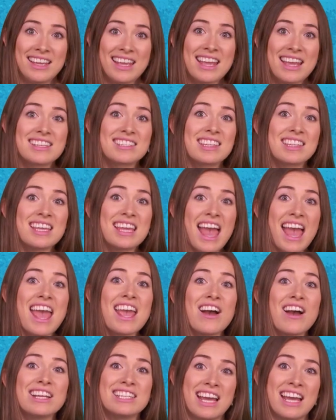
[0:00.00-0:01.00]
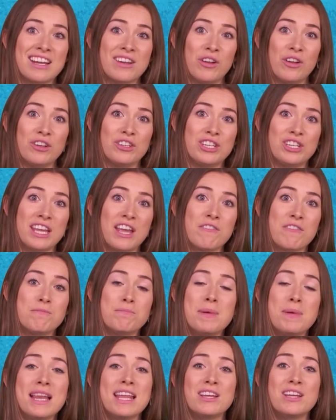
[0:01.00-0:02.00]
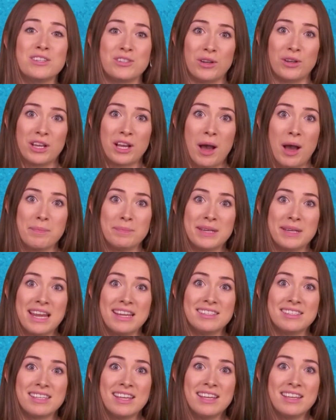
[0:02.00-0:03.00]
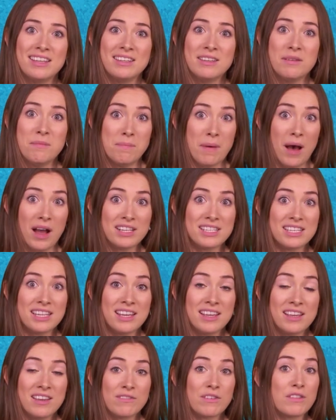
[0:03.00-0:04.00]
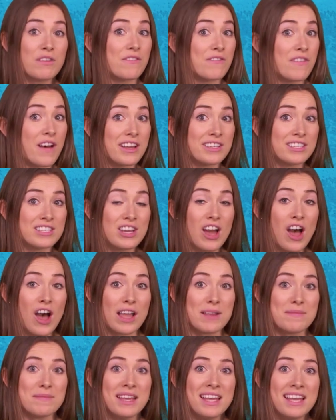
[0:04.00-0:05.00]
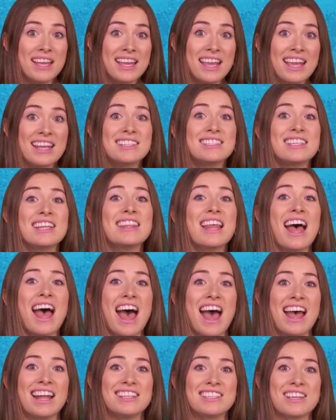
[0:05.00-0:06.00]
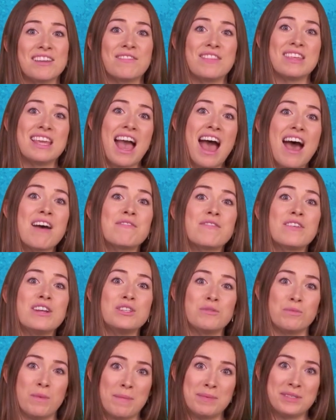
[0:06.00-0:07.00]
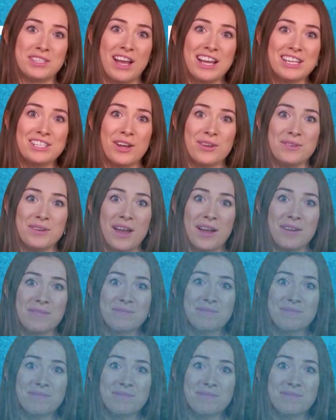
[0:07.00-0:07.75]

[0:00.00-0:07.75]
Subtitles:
It's the AI technology of billion-dollar companies, but for the first time, it's in the hands of the average website owner.